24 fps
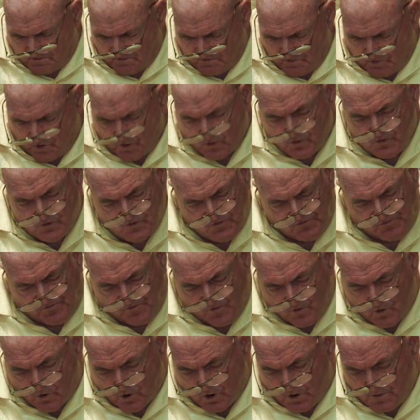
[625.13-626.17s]
those
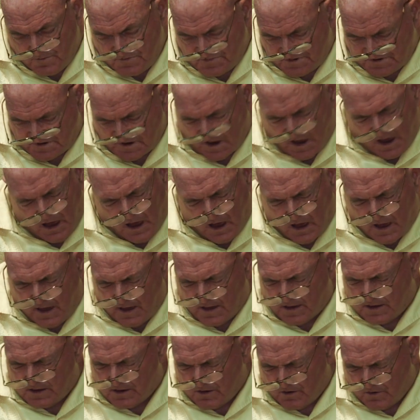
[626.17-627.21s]
forms? I
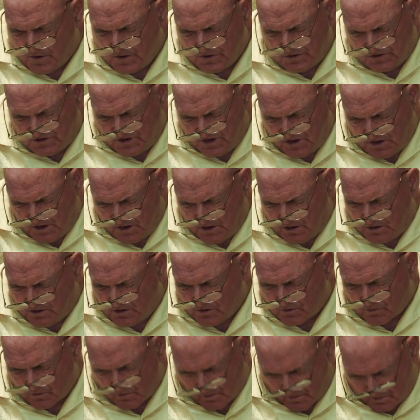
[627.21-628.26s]
guarantee
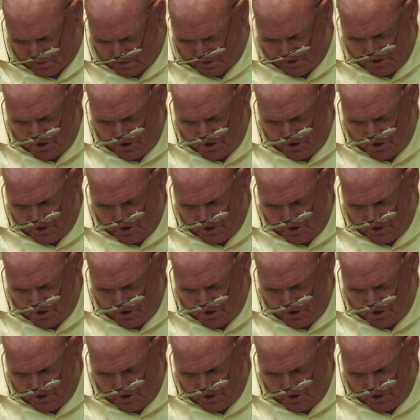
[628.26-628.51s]
you.